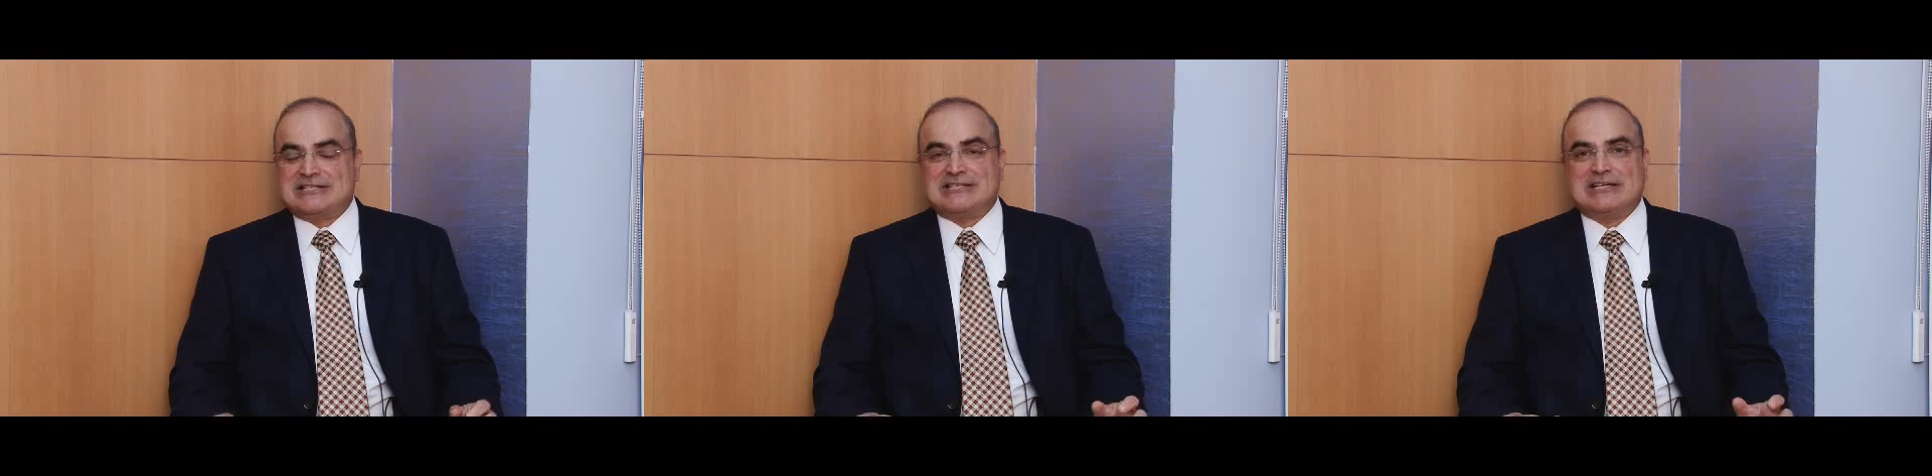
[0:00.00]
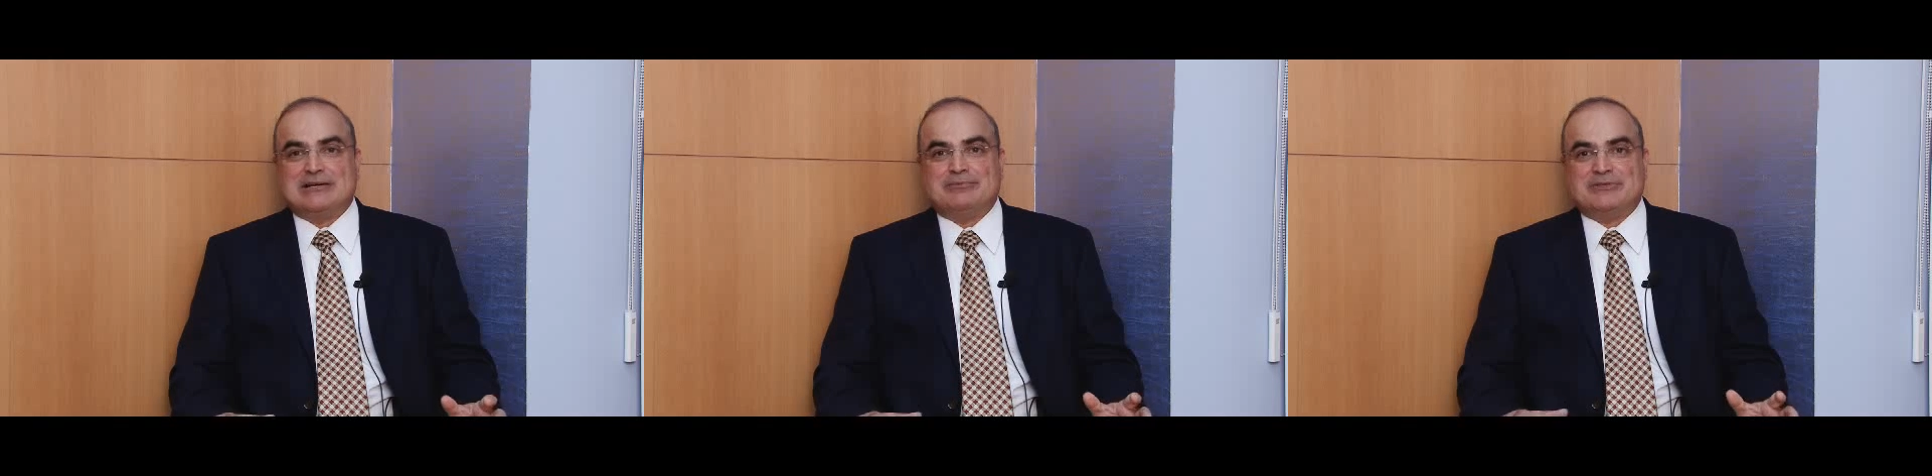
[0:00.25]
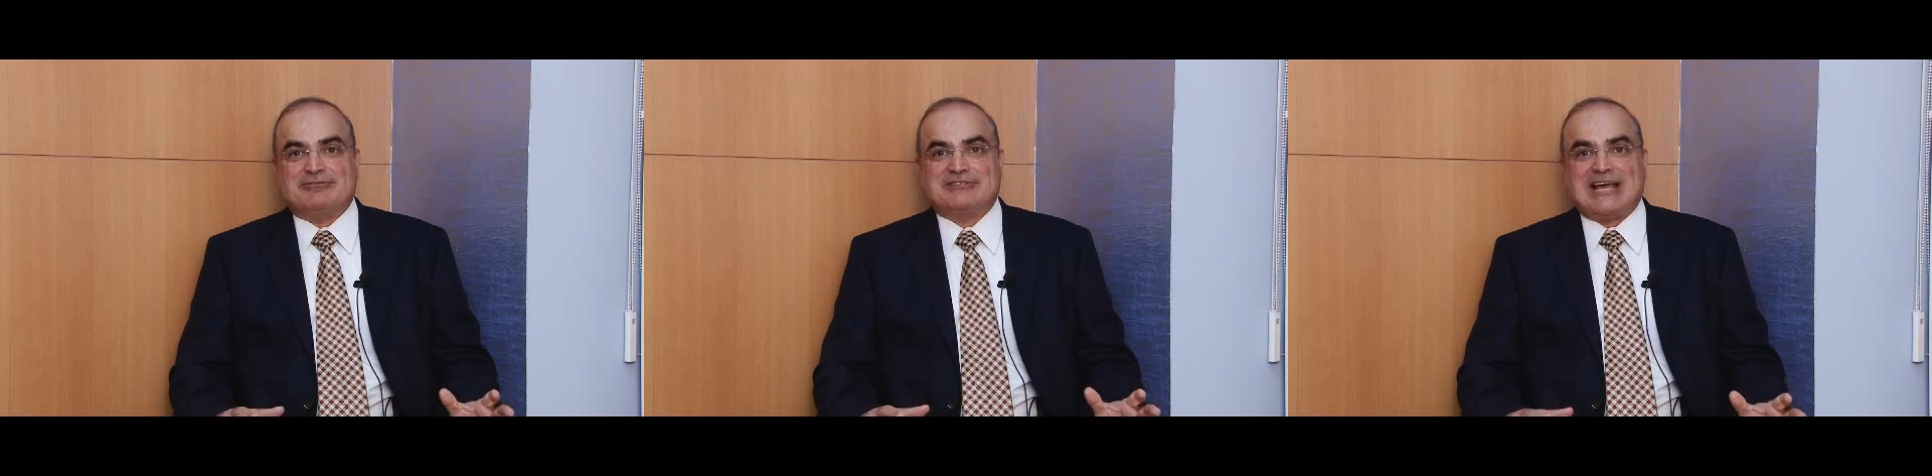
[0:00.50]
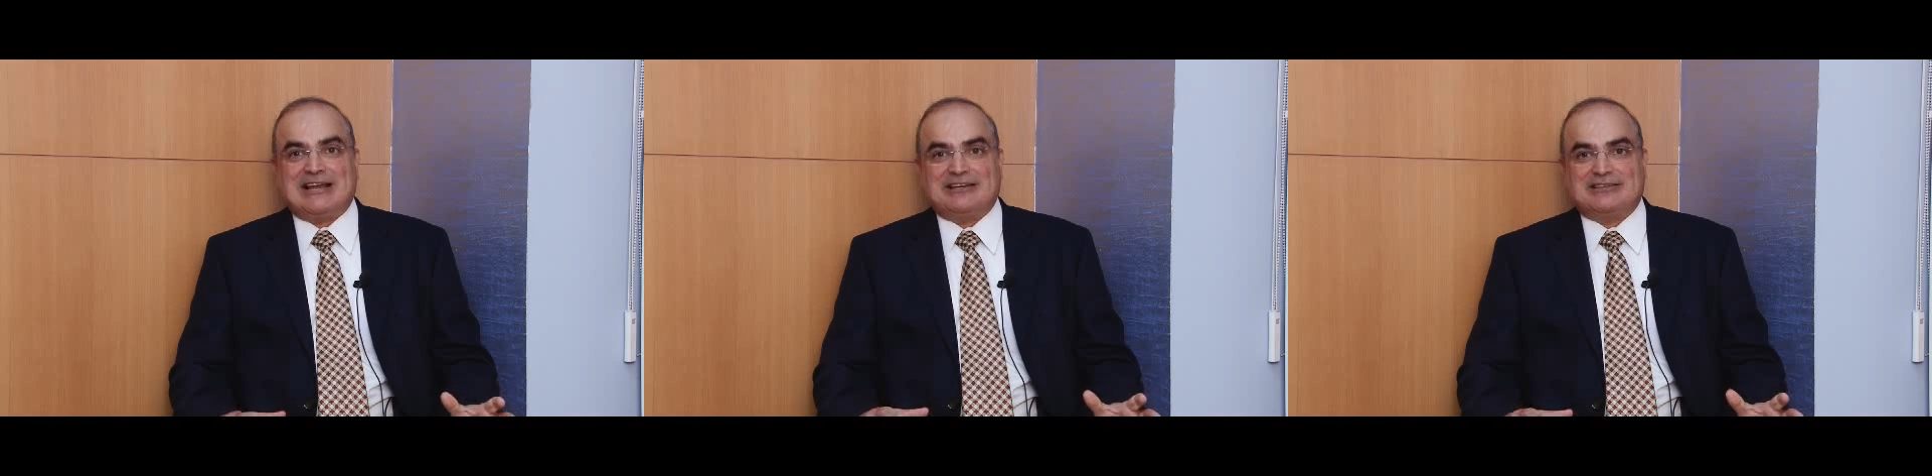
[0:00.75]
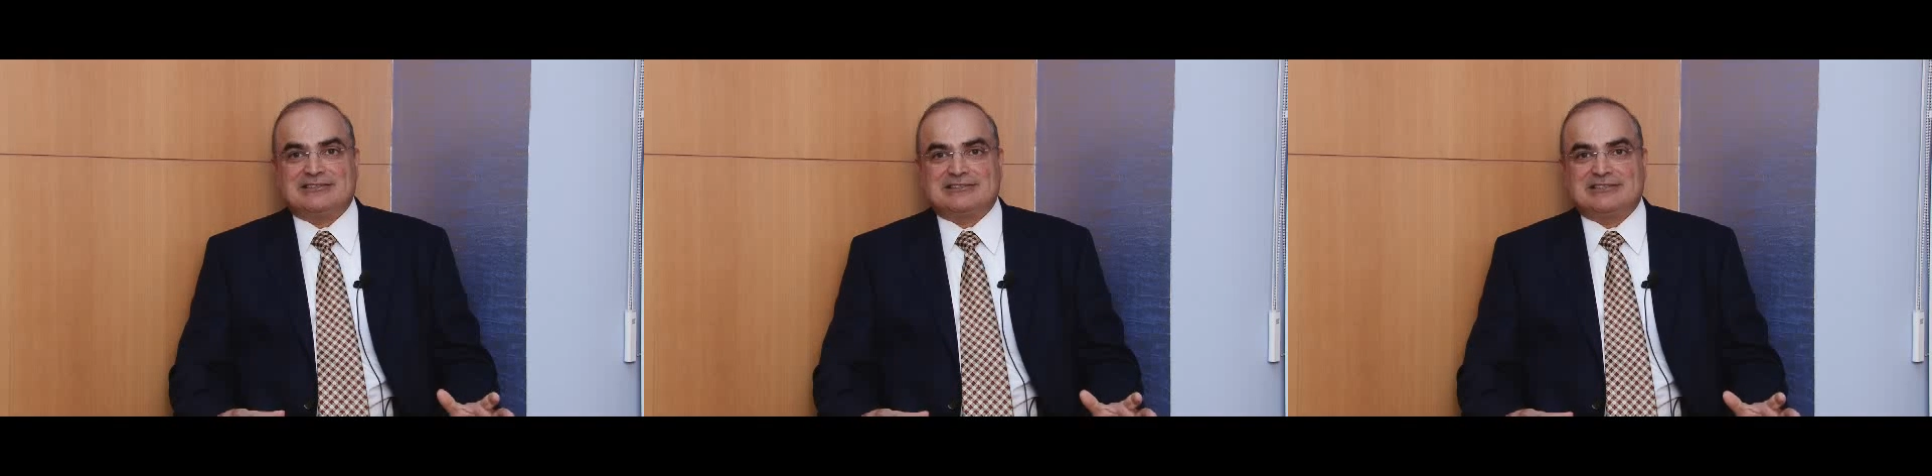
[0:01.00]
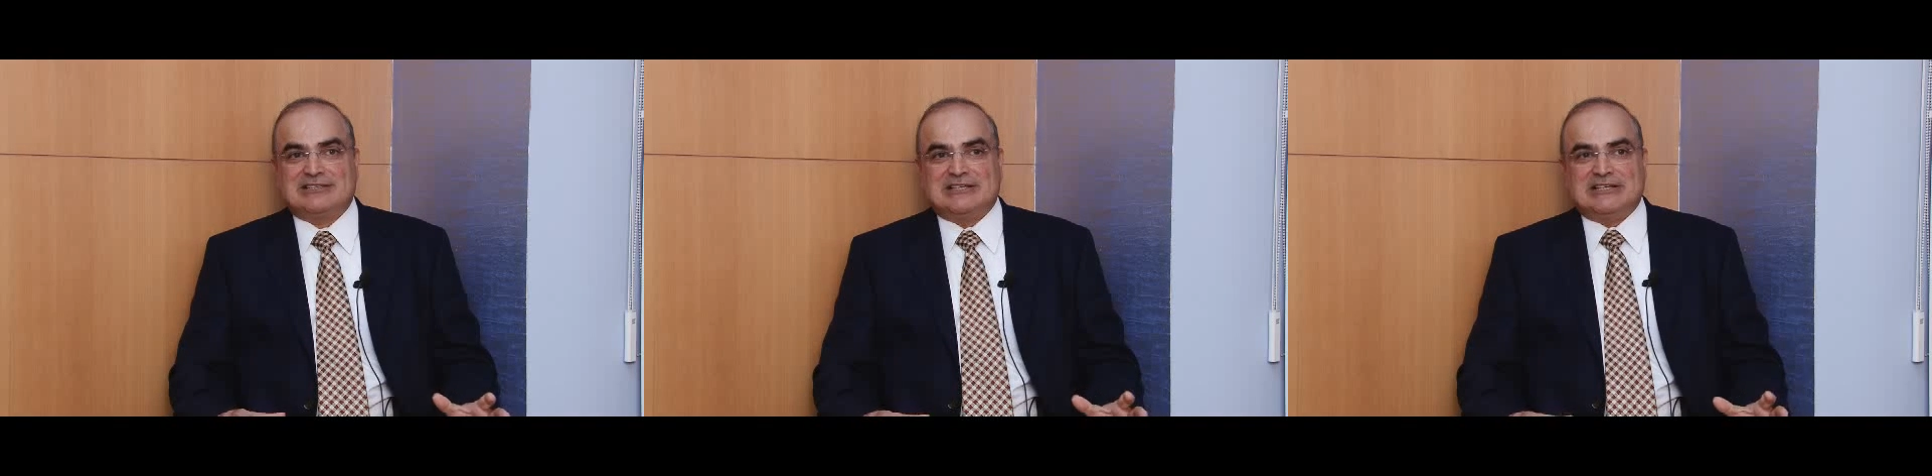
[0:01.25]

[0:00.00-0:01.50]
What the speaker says: in terms of talent,